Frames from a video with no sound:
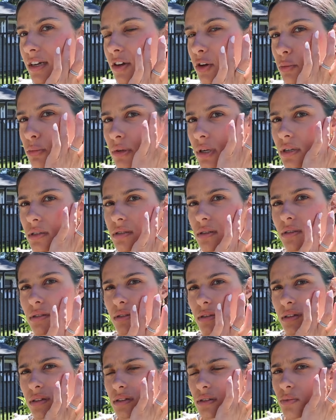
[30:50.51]
I hope you guys can
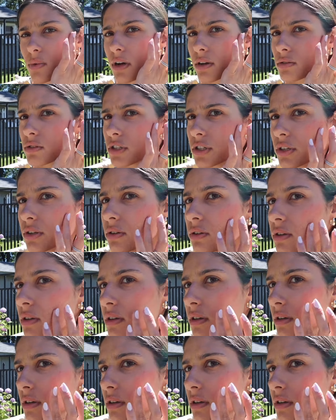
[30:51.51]
see this well too.